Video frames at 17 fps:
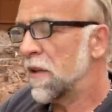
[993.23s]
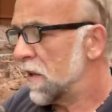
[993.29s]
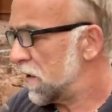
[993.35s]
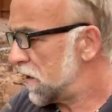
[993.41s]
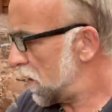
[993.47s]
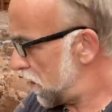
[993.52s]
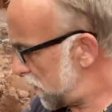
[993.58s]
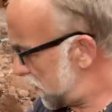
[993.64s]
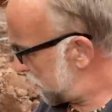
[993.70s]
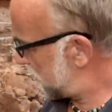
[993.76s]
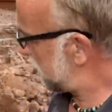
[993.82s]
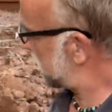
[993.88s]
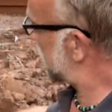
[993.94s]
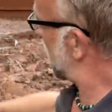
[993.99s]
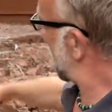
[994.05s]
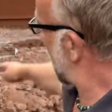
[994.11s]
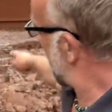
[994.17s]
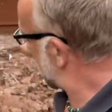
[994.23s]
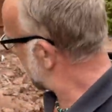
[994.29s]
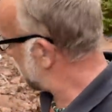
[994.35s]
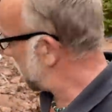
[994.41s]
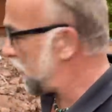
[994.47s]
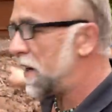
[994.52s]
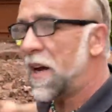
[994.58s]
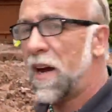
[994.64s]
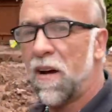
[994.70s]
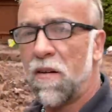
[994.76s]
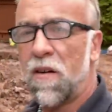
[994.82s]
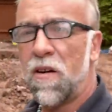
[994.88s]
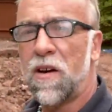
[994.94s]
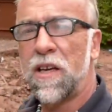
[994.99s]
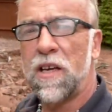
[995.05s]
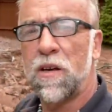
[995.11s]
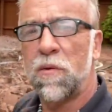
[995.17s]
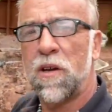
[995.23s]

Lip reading: So this is the last bit now along here.